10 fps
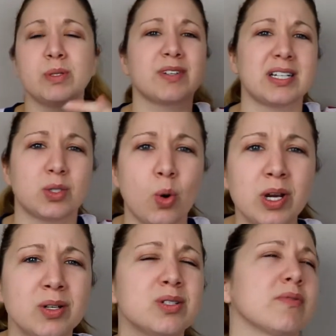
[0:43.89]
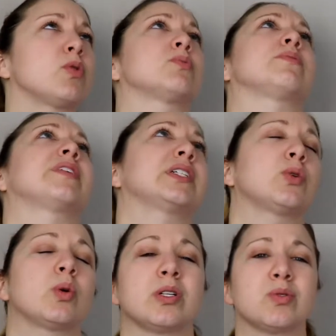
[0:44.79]
We've got toy news. Of course, we've got
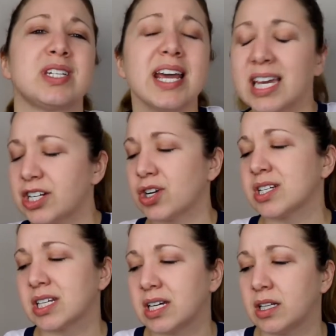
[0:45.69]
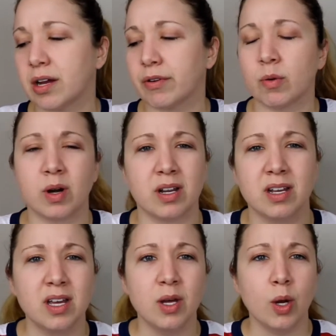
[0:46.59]
toy news. Decade tries to kill
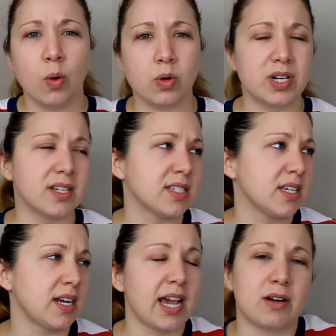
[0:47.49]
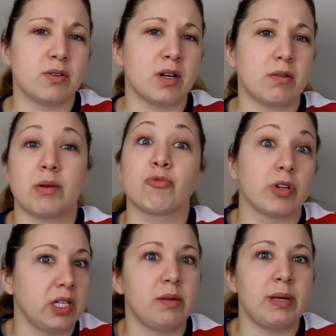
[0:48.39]
everyone or doesn't. I don't know. I'm
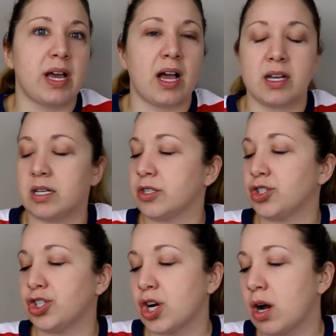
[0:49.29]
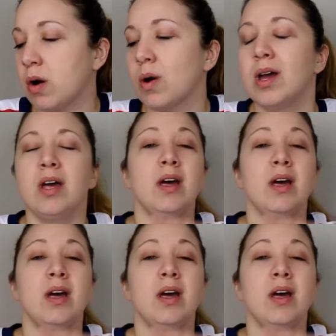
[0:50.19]
really behind in the show.